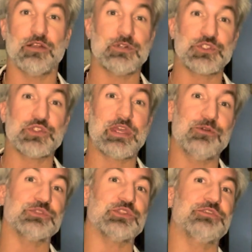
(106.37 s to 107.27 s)
Originally, I
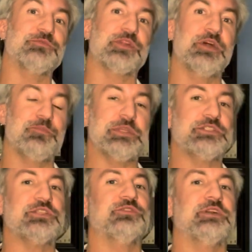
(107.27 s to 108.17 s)
was looking for that
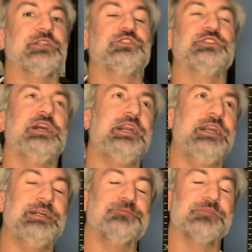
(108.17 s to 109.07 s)
BC Rich
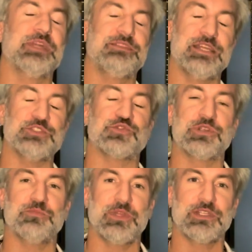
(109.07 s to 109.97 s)

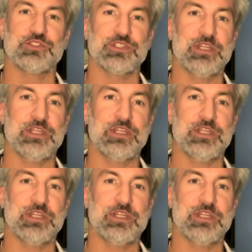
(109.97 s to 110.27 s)
10-string bitch.